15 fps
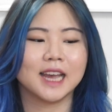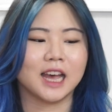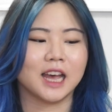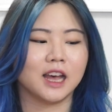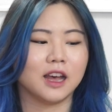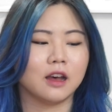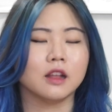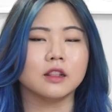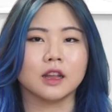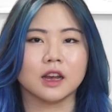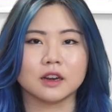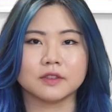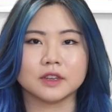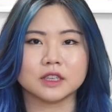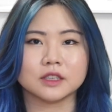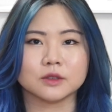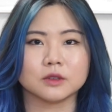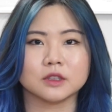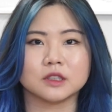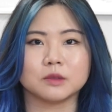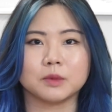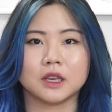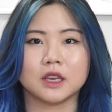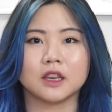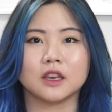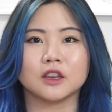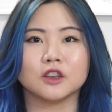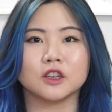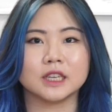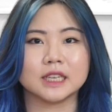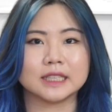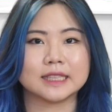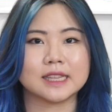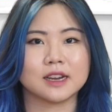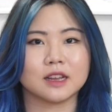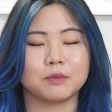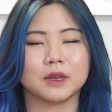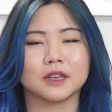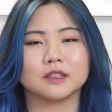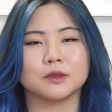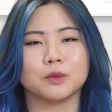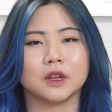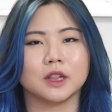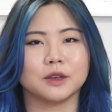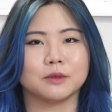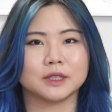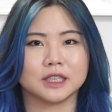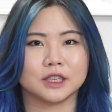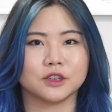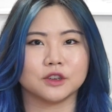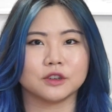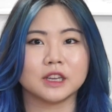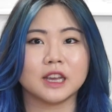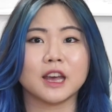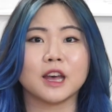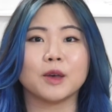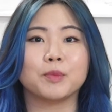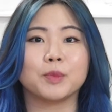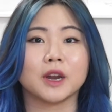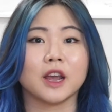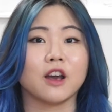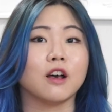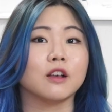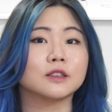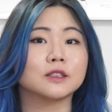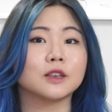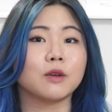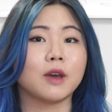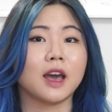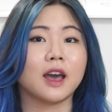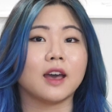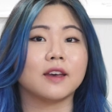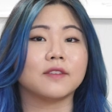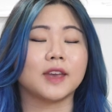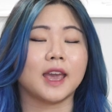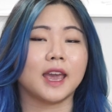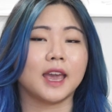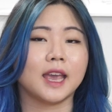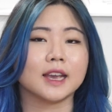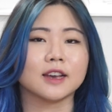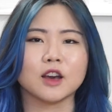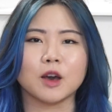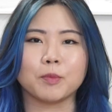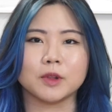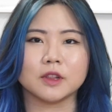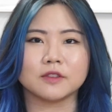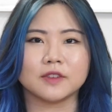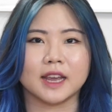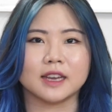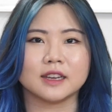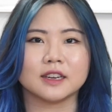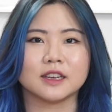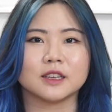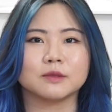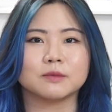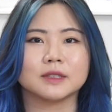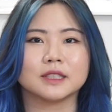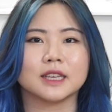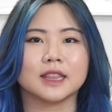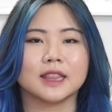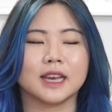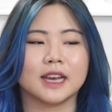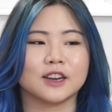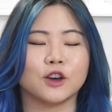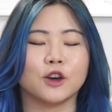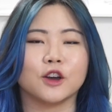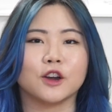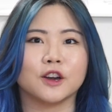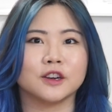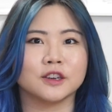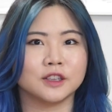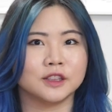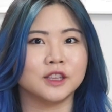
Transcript: A lot of it is going to be goodies that I picked up while I was in Korea, but I also have a couple of items that are